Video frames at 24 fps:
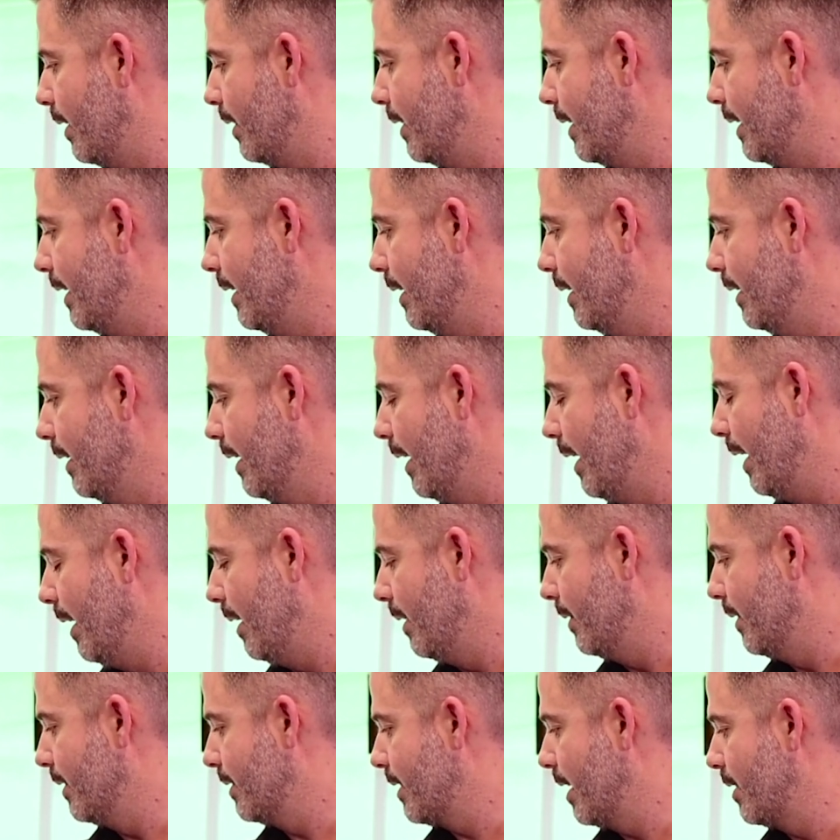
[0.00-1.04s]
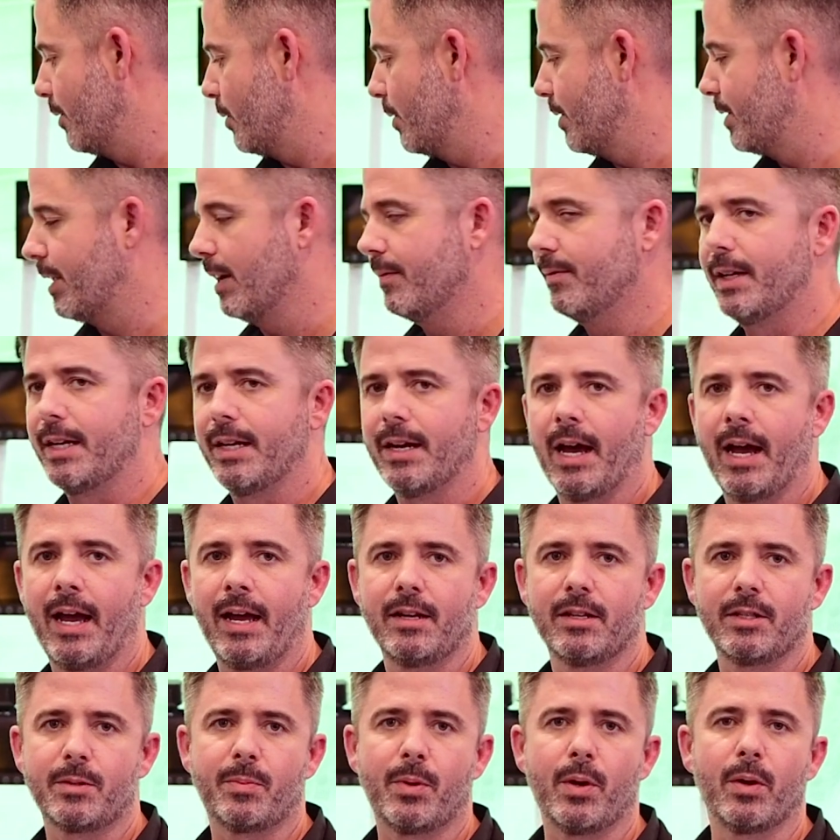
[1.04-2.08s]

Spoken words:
the Sentry-79 is